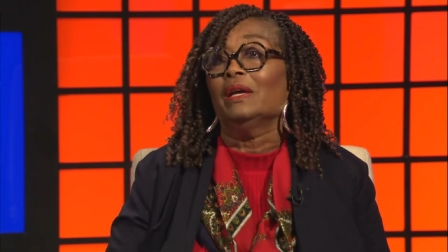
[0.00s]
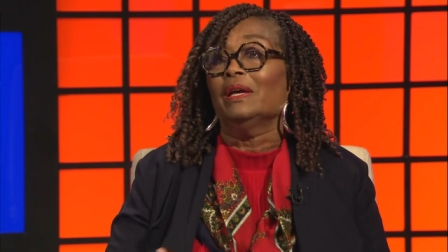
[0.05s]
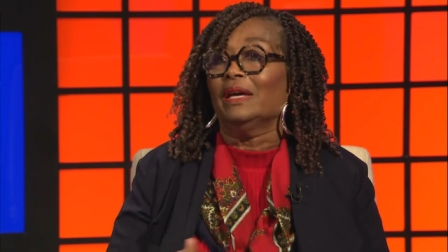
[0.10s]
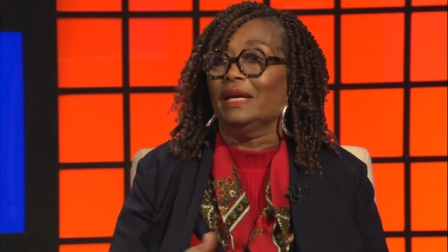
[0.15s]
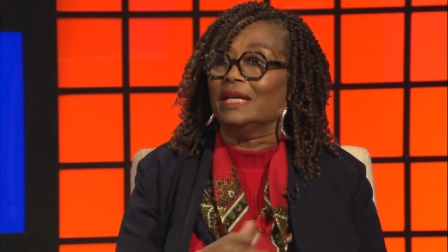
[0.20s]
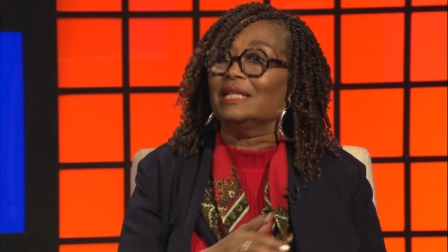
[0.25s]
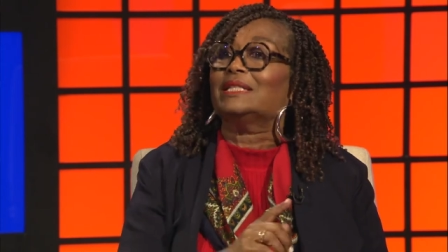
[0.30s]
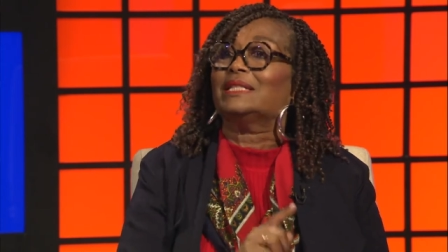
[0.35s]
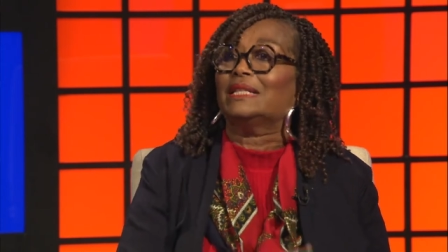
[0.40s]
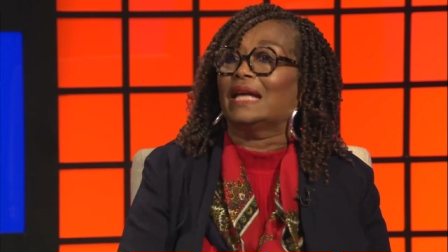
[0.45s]

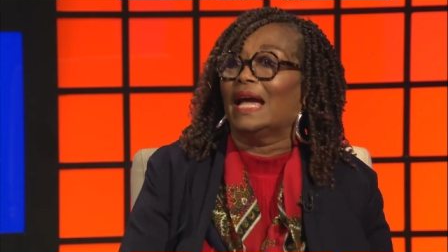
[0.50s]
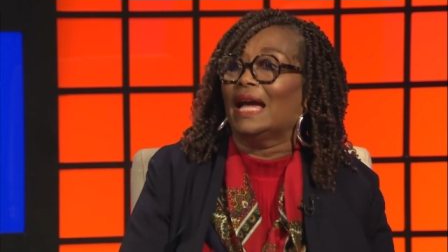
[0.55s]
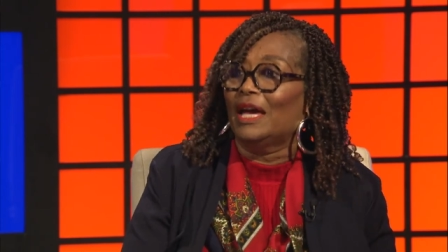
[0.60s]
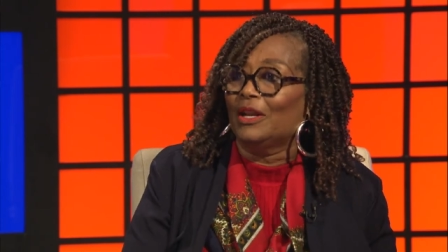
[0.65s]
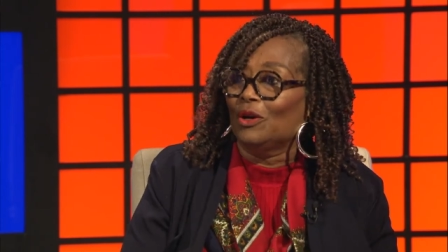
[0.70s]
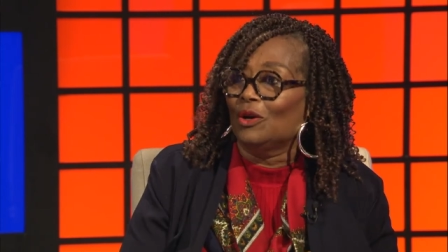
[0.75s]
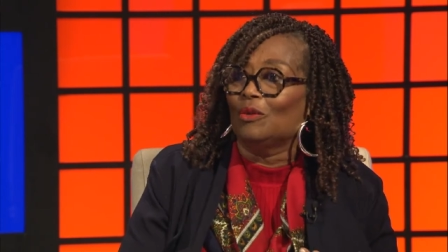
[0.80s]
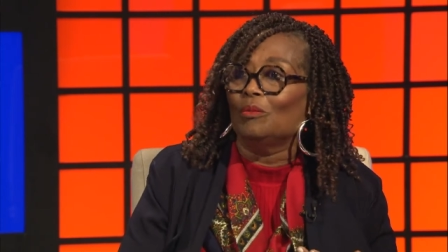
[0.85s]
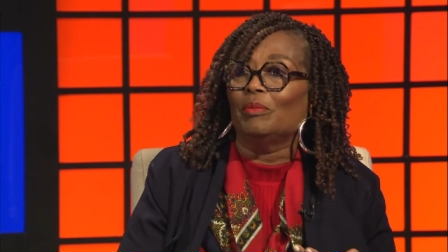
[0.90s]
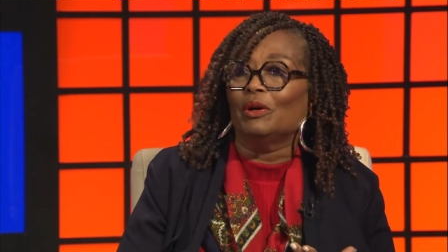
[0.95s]
it's sign
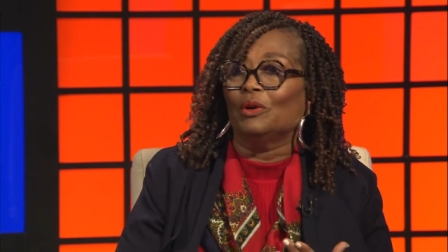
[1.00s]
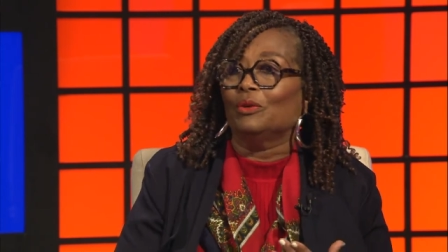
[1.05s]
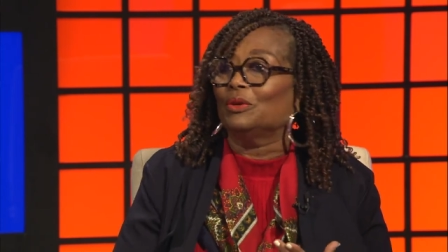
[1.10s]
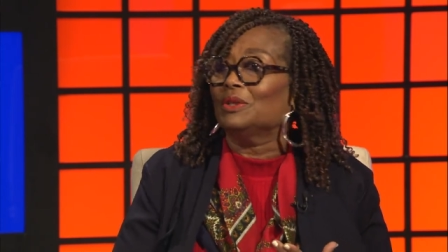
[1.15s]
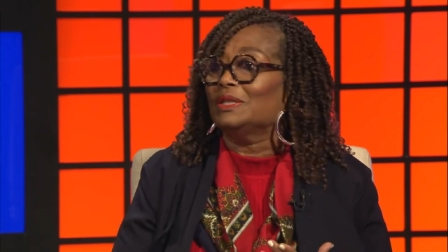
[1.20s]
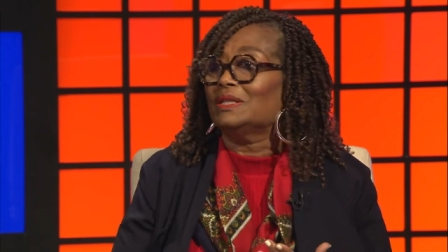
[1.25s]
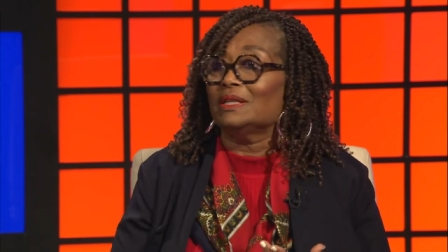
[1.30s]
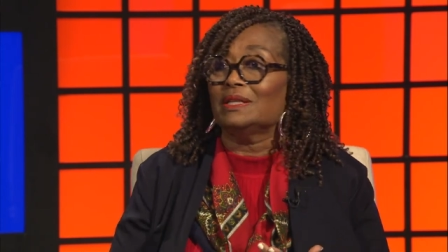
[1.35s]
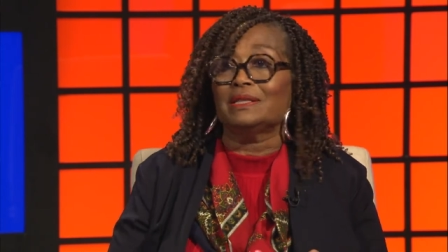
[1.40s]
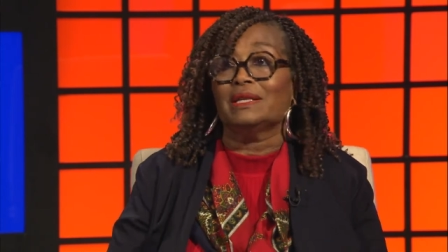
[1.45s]
on
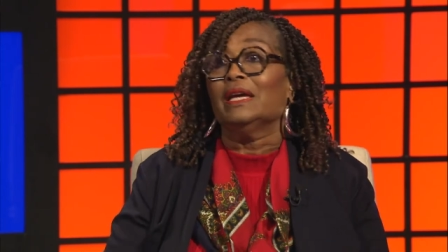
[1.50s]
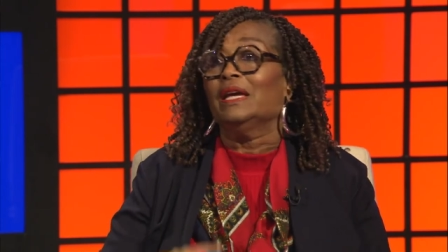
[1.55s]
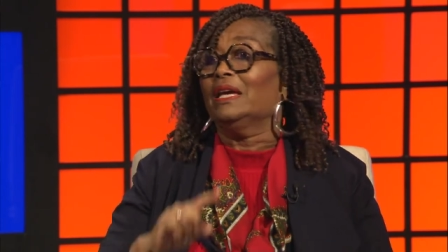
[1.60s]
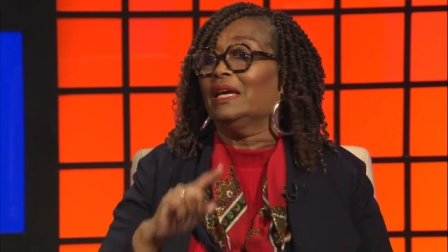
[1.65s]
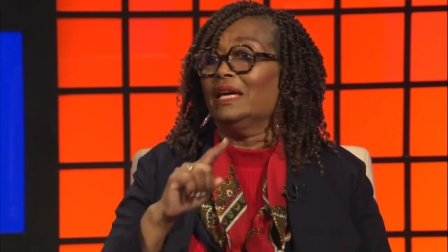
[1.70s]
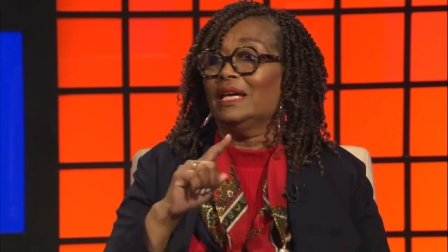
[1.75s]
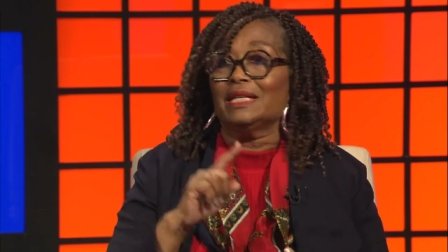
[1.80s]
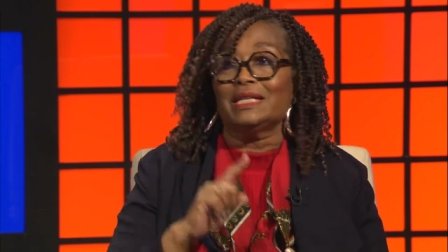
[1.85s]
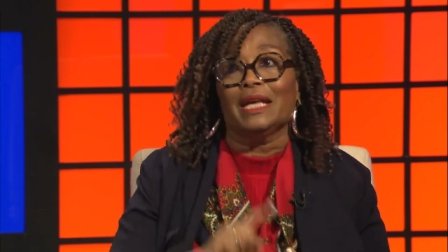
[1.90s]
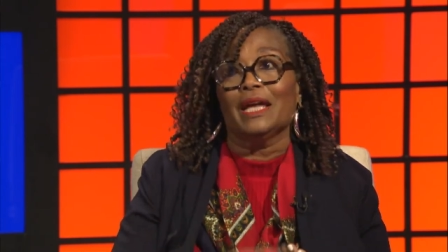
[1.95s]
bonuses,
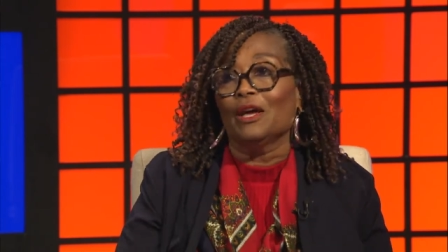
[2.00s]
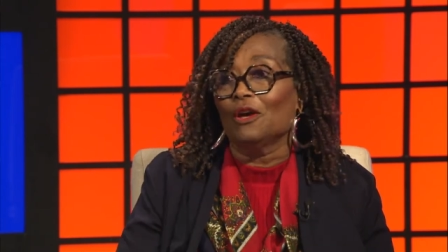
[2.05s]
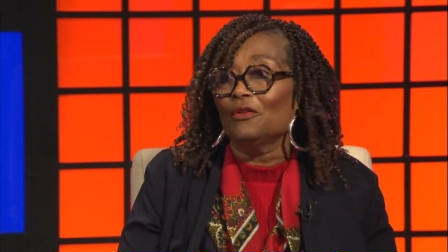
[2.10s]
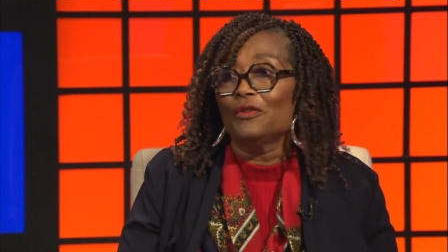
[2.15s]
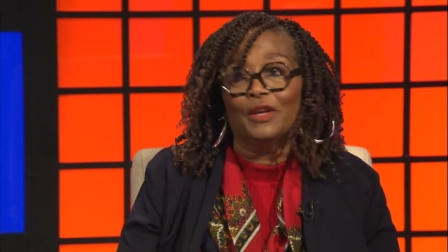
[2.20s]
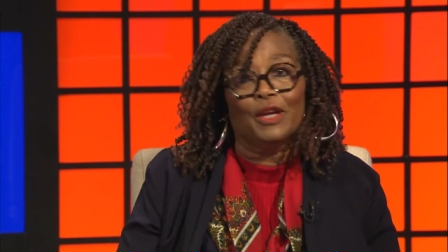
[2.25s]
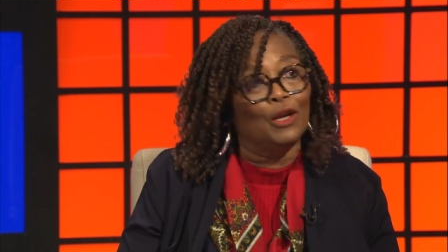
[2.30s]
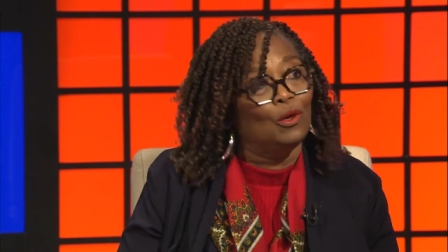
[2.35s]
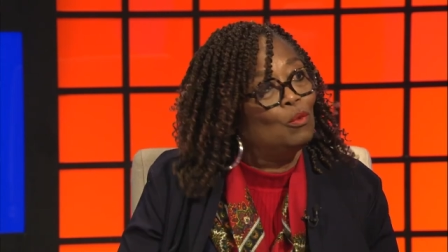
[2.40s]
it's health care